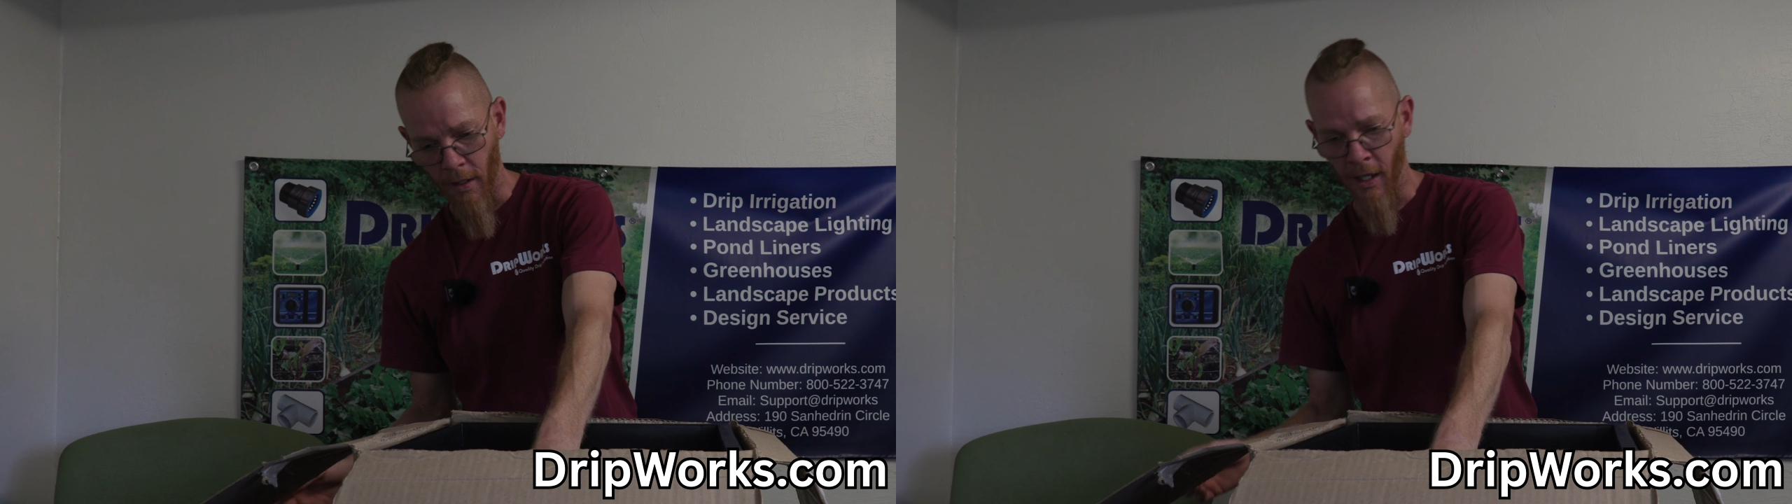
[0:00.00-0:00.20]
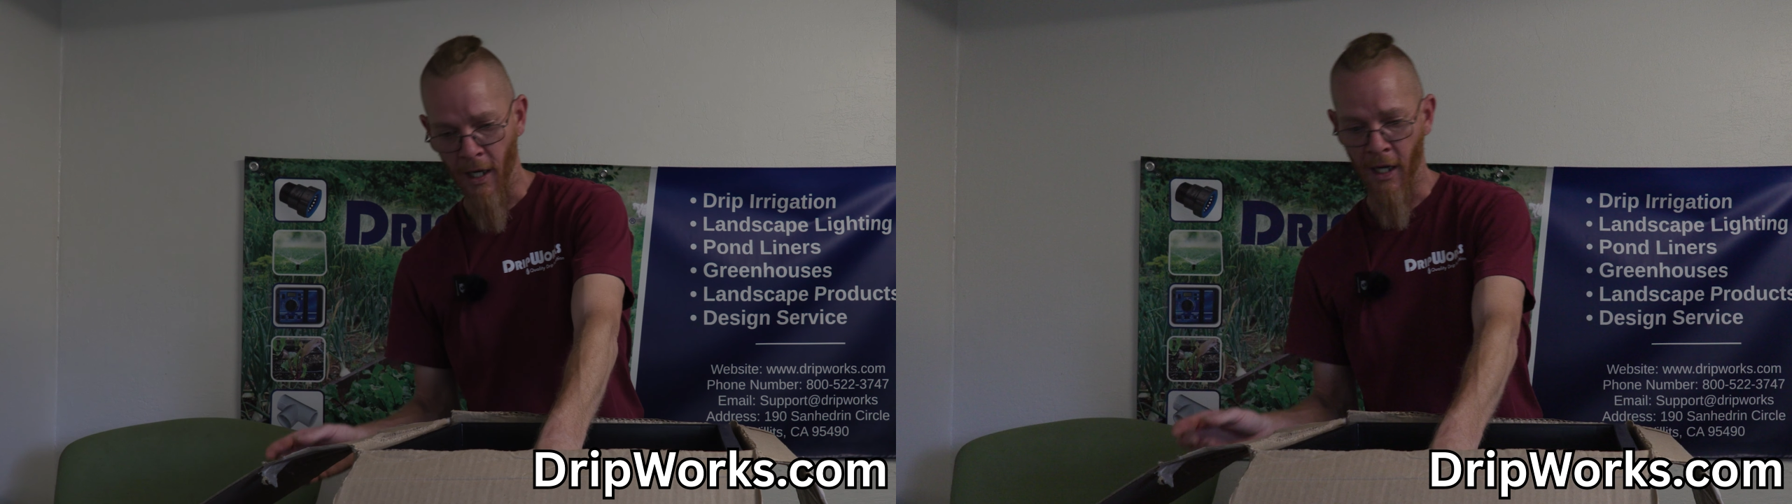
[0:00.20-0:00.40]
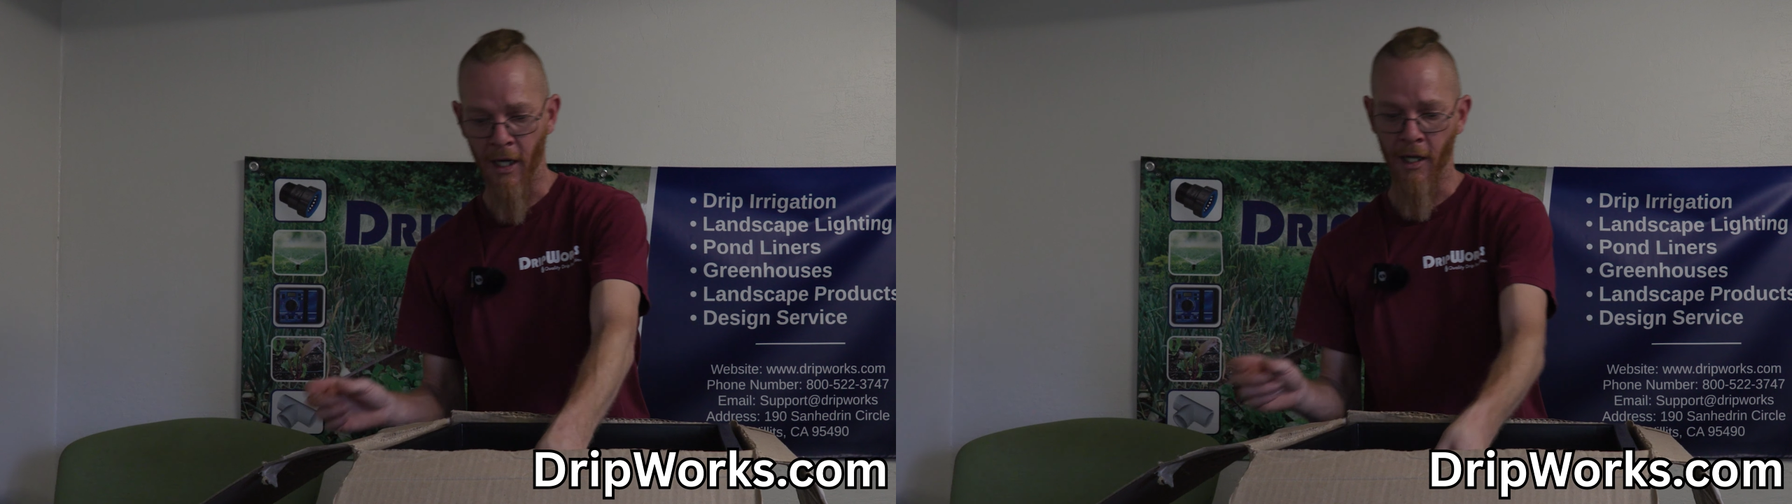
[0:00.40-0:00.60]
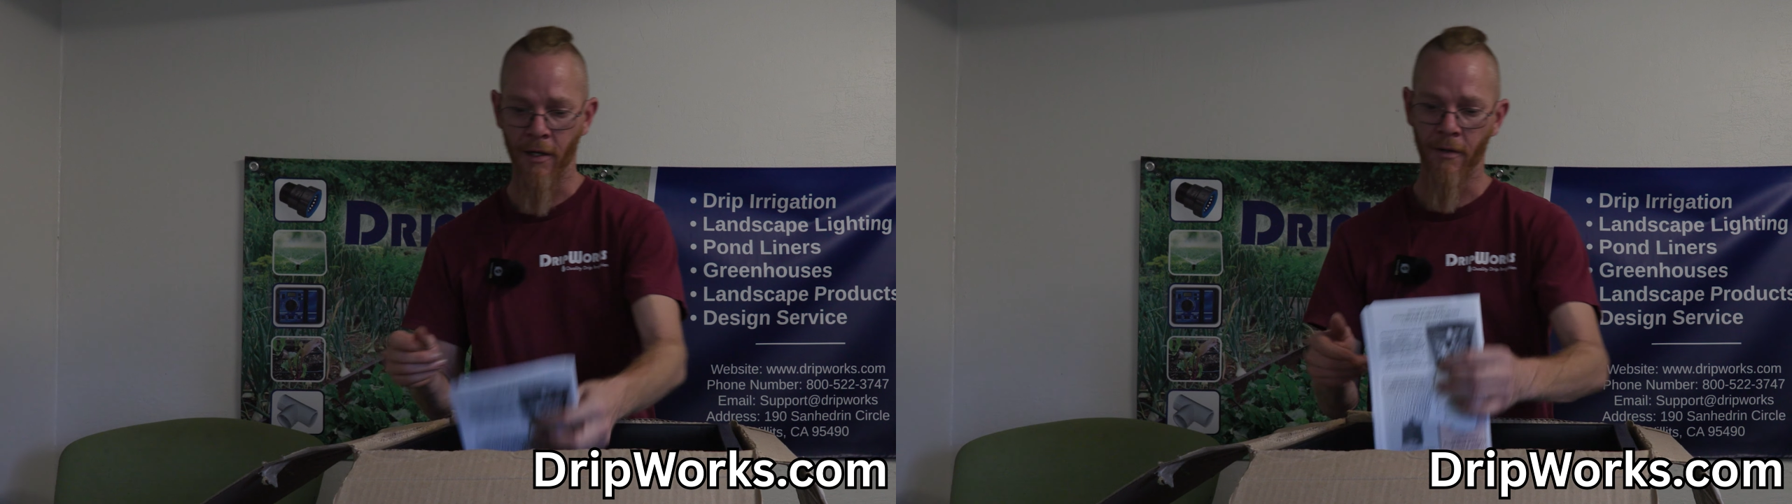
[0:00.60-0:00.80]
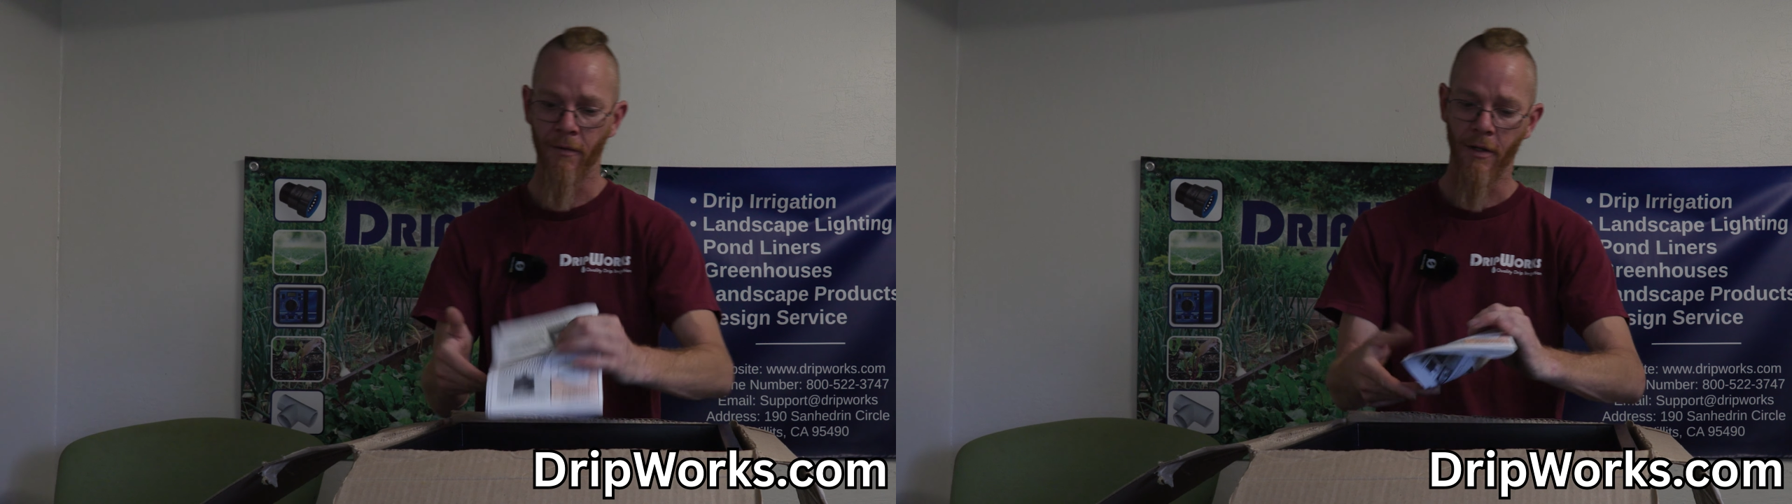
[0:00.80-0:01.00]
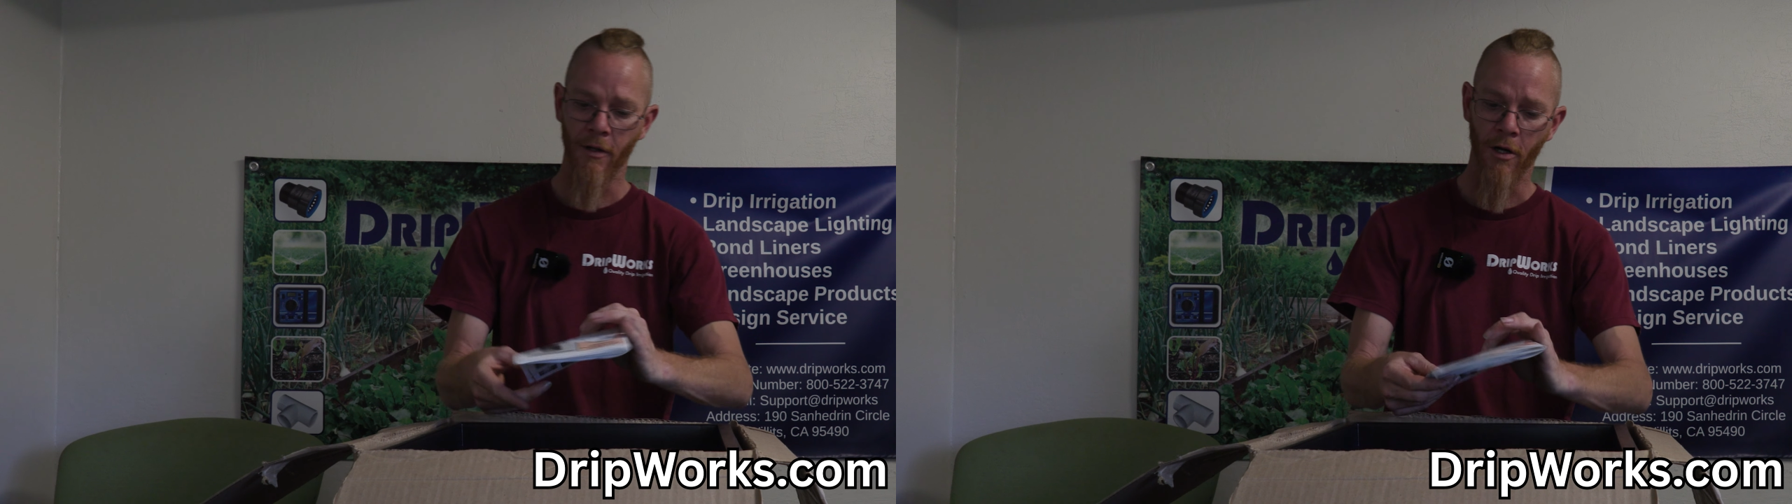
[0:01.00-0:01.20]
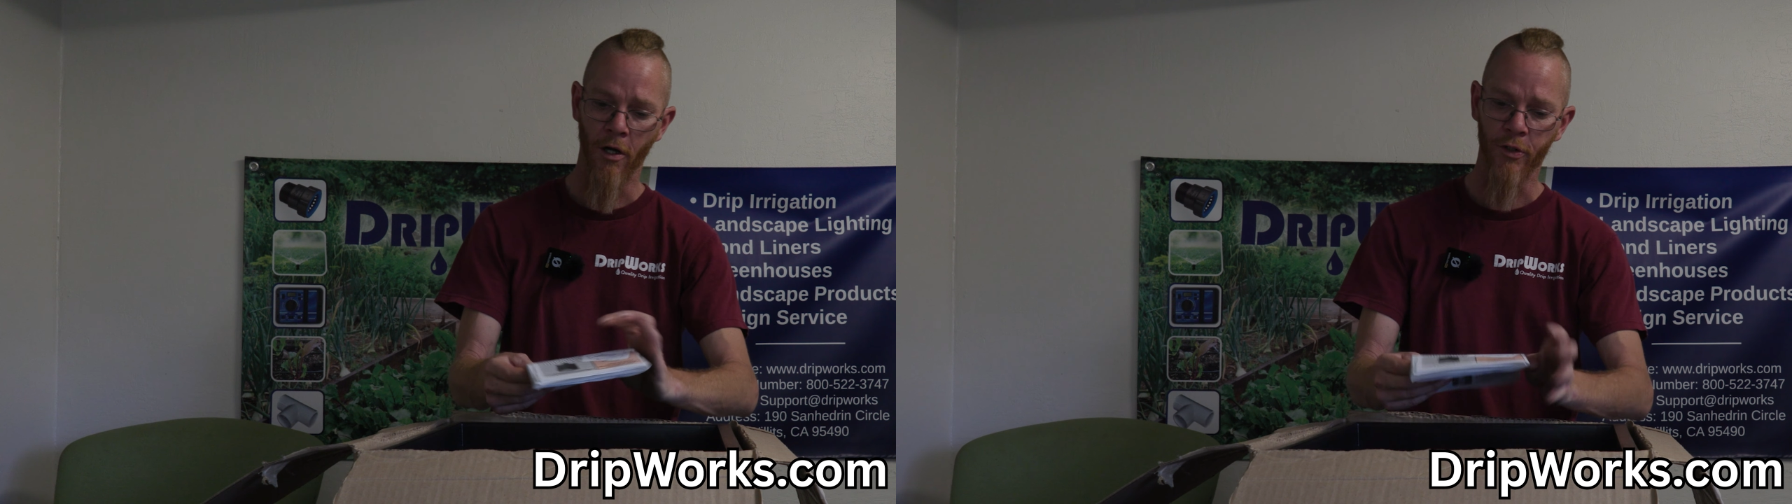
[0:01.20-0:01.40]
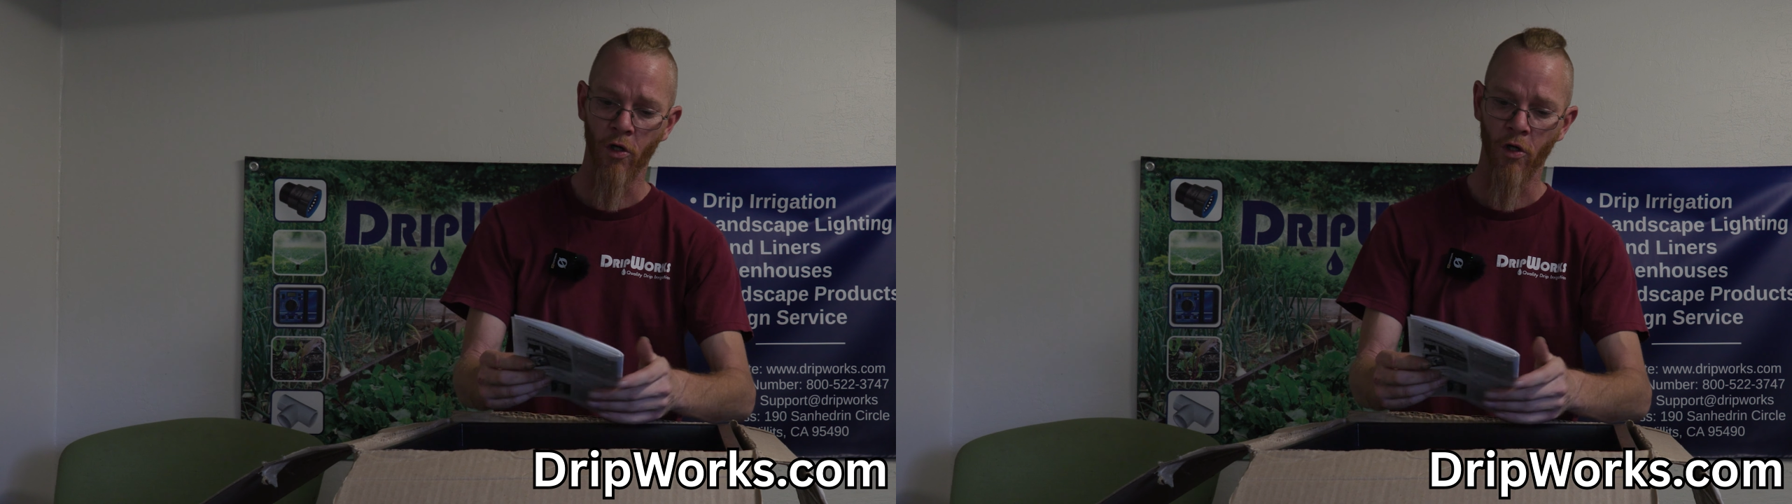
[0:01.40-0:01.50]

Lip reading: And our